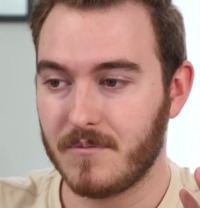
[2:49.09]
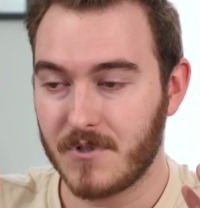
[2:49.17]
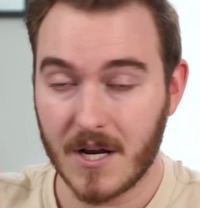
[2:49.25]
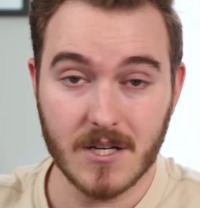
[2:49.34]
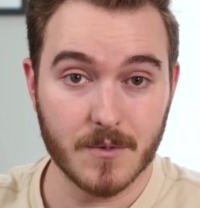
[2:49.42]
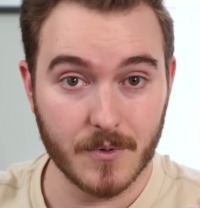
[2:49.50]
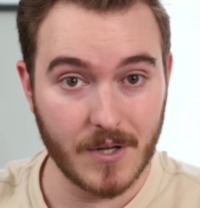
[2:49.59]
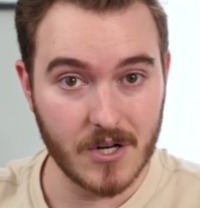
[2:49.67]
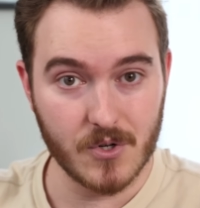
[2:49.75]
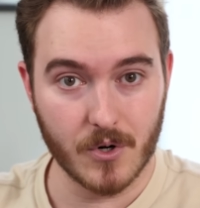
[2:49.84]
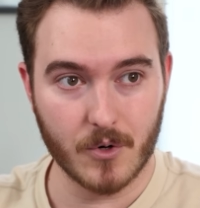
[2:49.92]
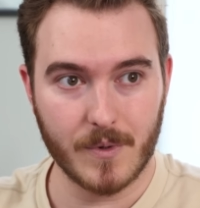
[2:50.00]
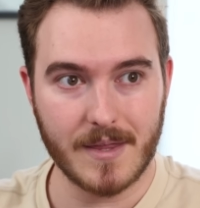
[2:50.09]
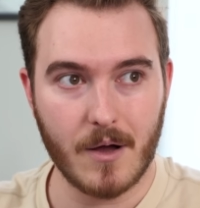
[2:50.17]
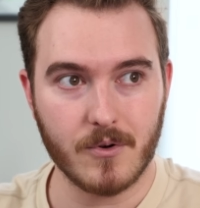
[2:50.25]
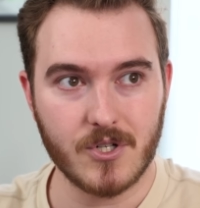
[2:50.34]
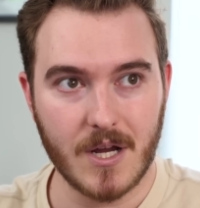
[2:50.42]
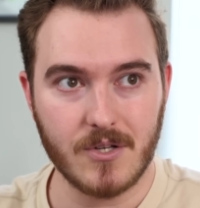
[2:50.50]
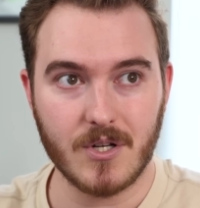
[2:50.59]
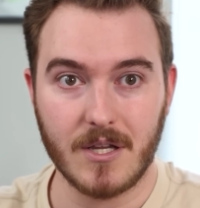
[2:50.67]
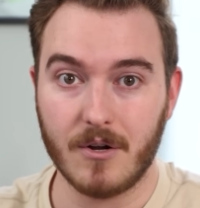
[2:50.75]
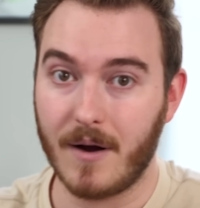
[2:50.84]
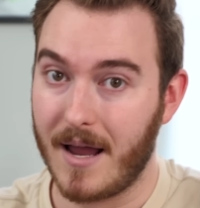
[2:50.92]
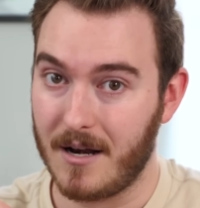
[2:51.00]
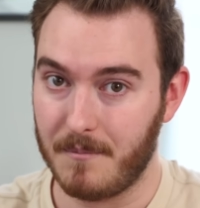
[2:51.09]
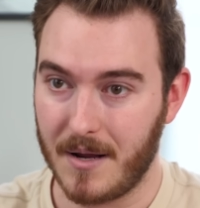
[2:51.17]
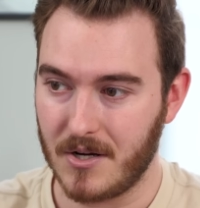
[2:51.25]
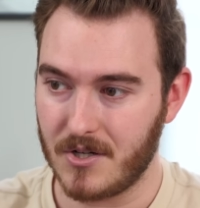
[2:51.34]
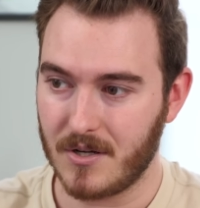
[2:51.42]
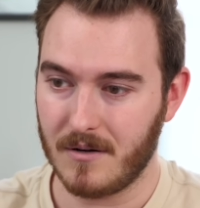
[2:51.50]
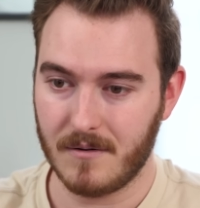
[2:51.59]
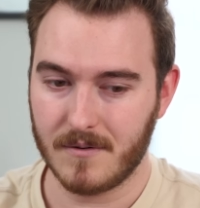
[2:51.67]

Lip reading: change the rotation order without changing your animation.